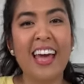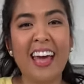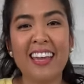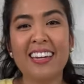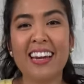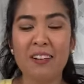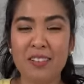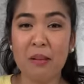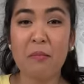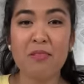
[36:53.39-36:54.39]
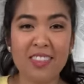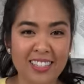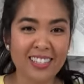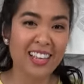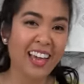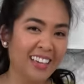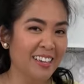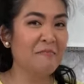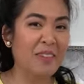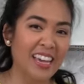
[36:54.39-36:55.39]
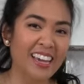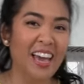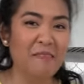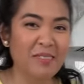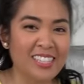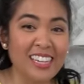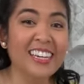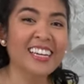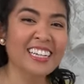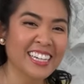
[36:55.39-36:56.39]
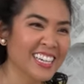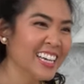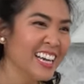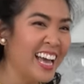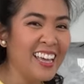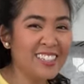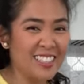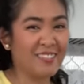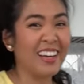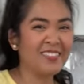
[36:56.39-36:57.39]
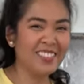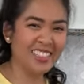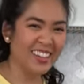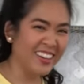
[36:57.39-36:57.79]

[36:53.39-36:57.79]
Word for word: edit out some of this, like me emceeing and just rambling